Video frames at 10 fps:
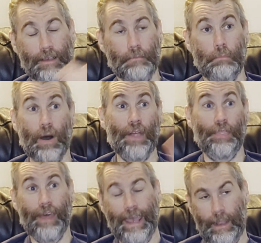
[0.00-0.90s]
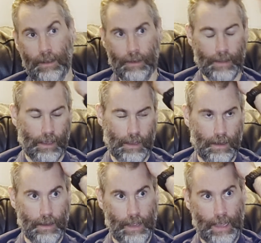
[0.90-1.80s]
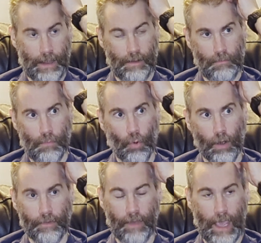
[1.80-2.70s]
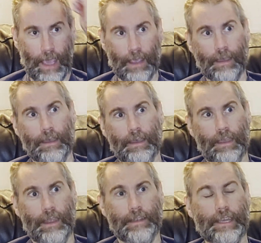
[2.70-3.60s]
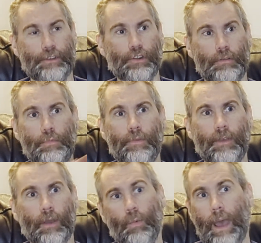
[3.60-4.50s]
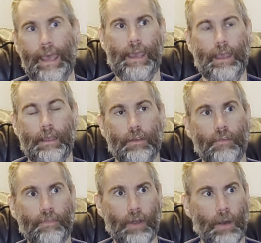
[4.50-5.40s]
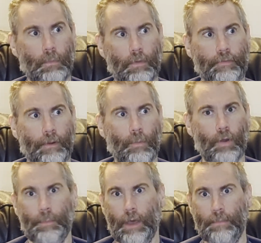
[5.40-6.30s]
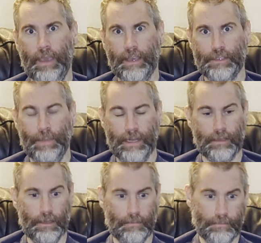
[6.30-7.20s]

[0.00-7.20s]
"but then," and more of a intentional moving away from what might be expected.